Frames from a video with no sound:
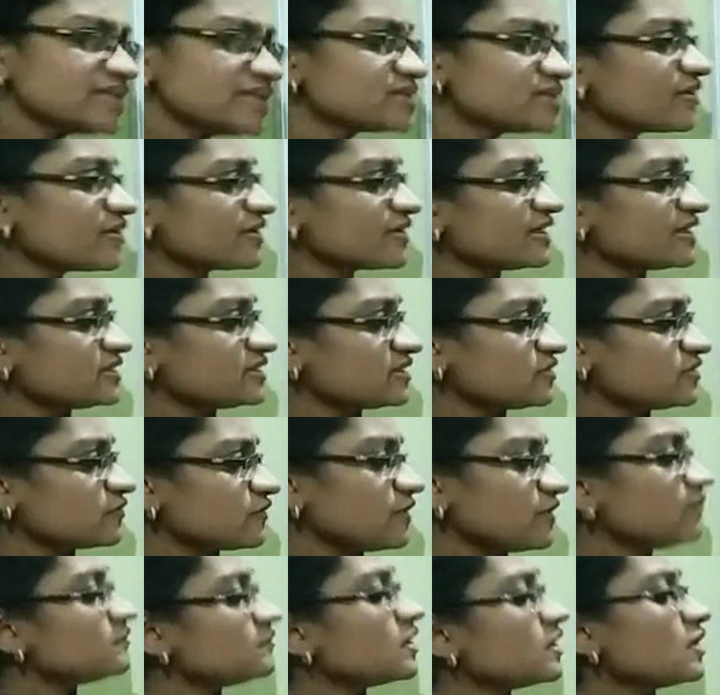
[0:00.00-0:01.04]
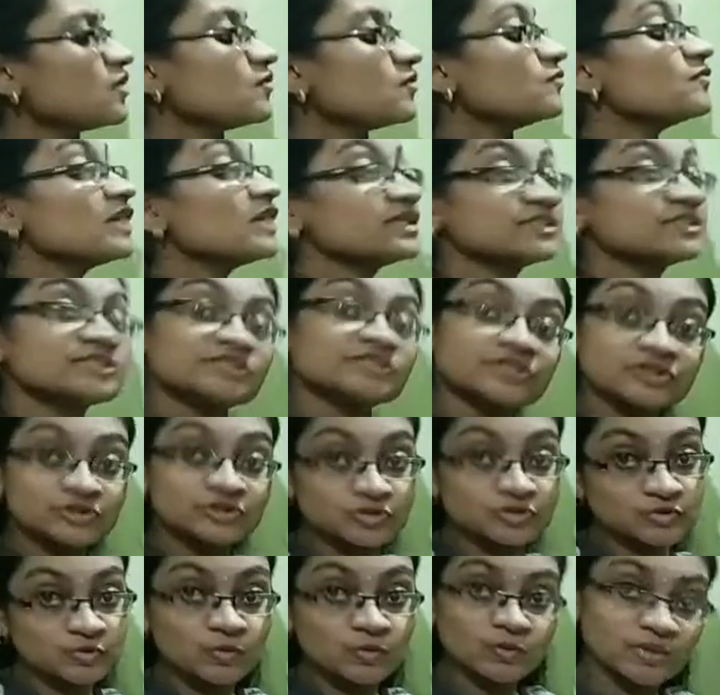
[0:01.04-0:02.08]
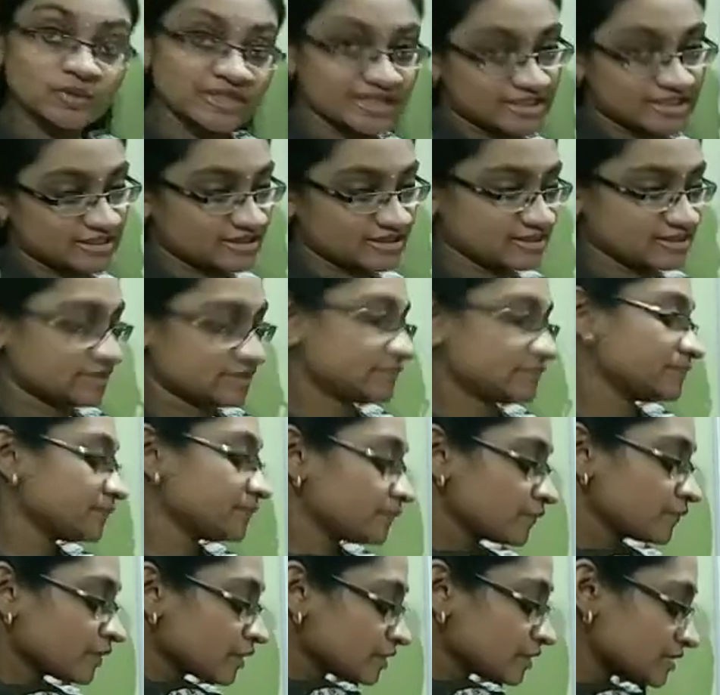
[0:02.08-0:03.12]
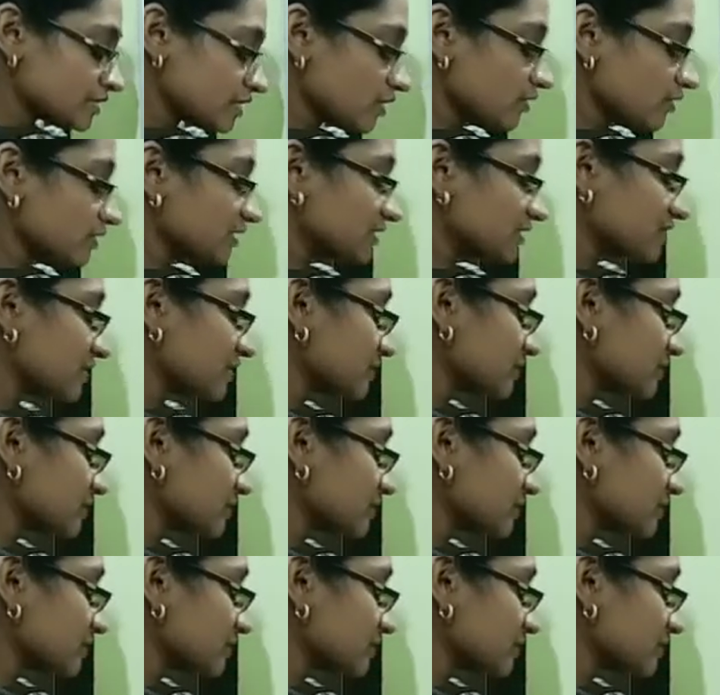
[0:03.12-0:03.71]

is rotating from west to east. So, this